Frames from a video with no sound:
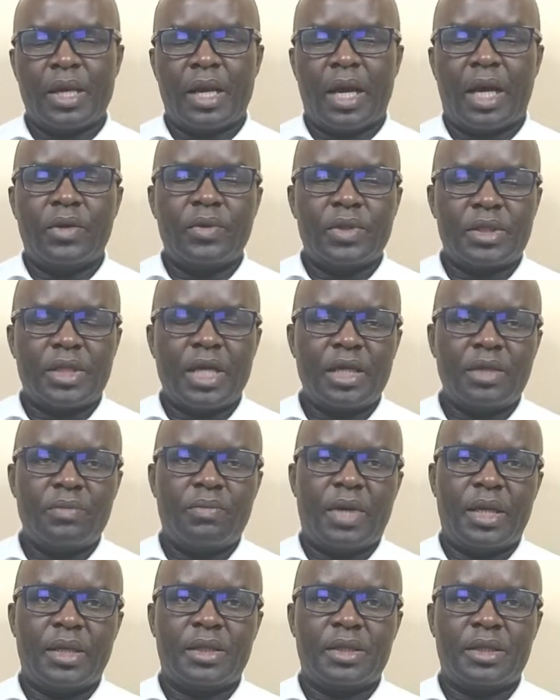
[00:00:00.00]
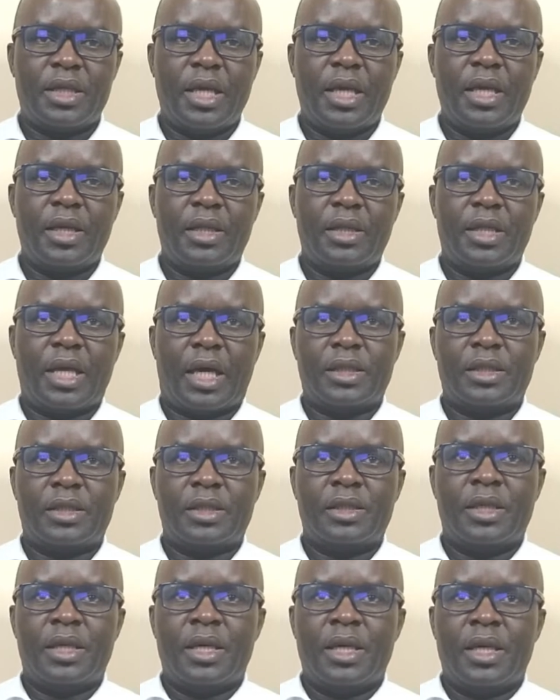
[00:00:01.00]
And we start by saying that
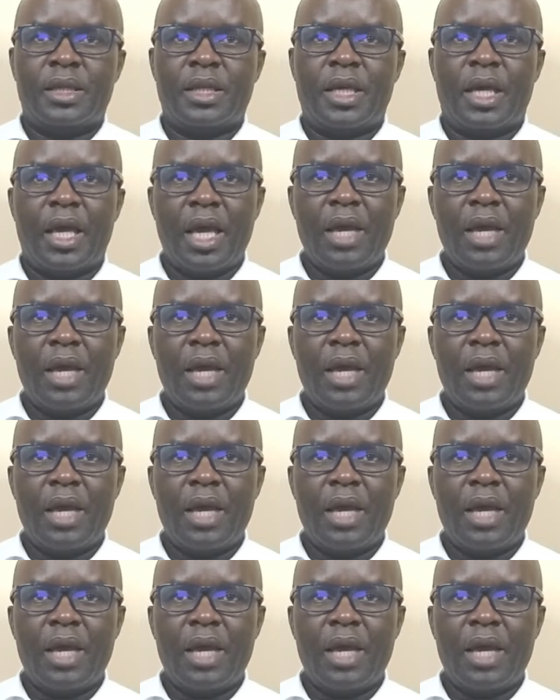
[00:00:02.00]
the